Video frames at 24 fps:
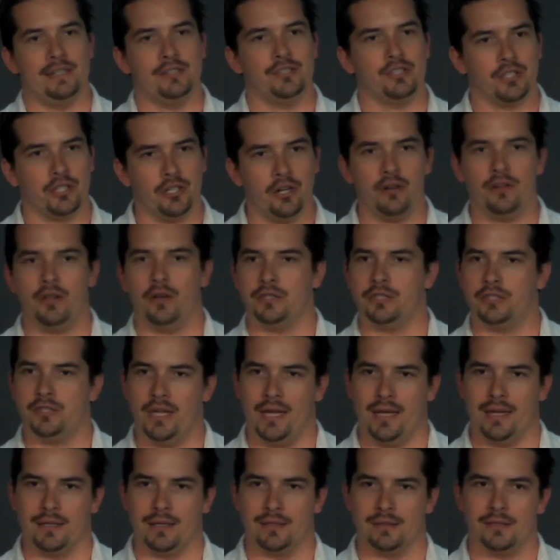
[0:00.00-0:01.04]
secure those
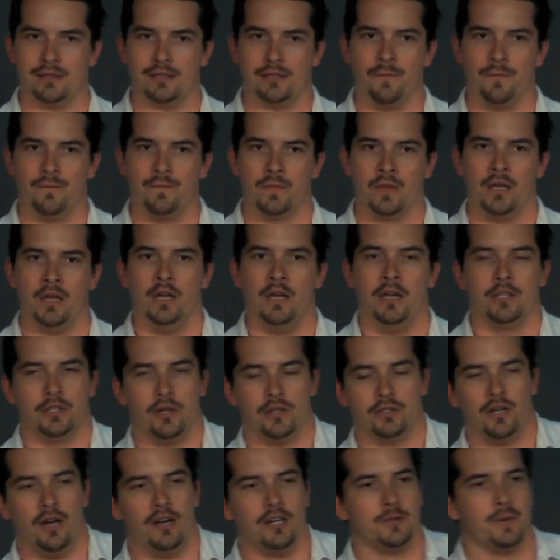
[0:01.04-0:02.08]
things. So as
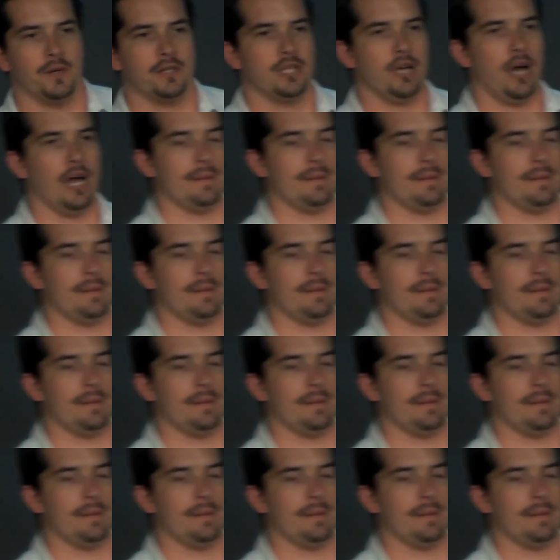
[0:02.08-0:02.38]
long as we're talking